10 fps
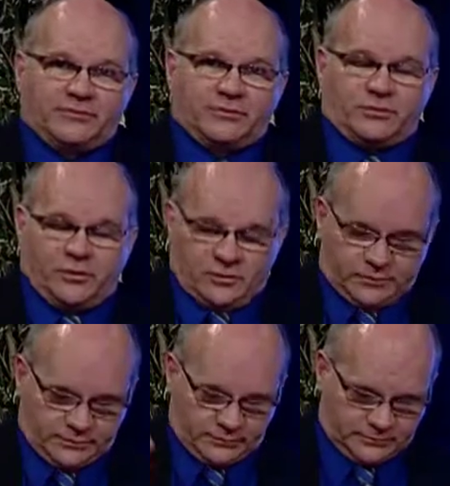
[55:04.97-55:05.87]
for
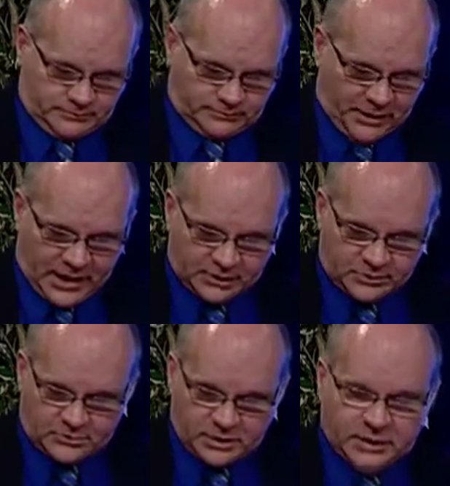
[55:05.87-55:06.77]
where
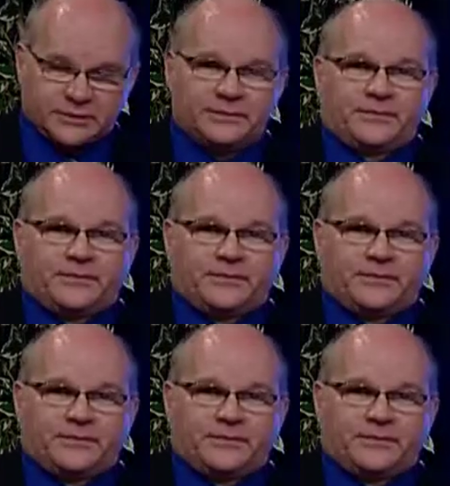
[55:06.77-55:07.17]
Backstrom is.